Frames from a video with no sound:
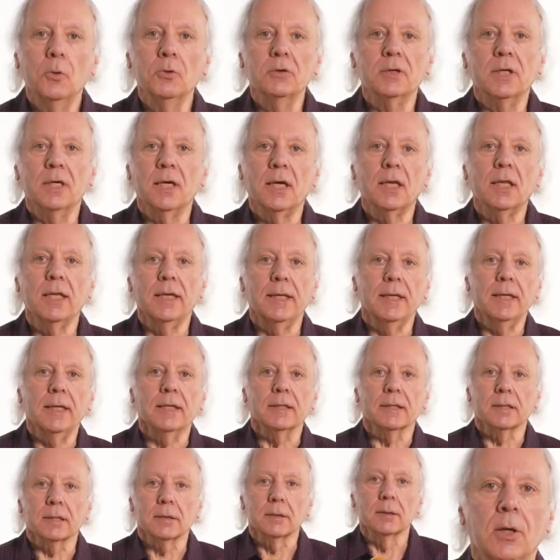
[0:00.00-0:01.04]
who's going to clean
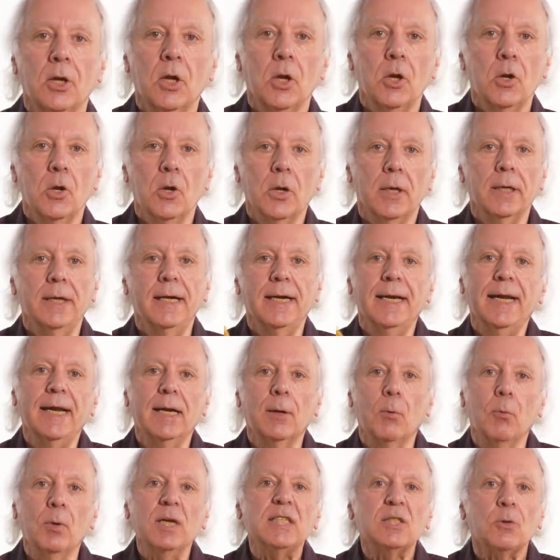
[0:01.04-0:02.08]
this? You're going to need
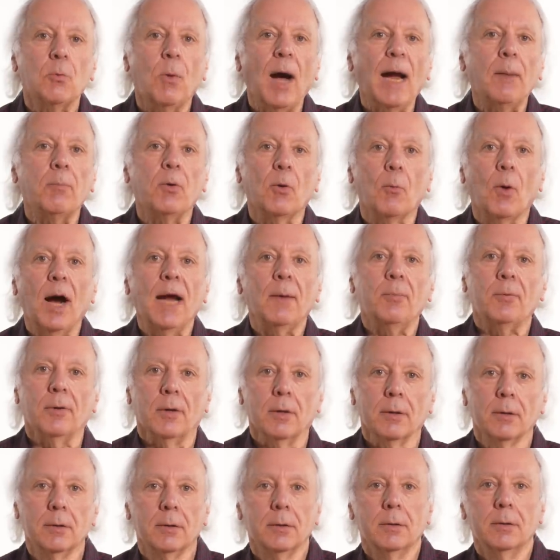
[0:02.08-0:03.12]
a whisk
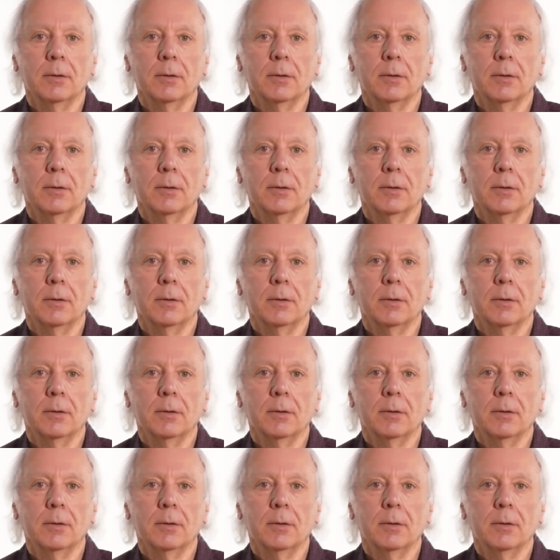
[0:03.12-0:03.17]
wiper.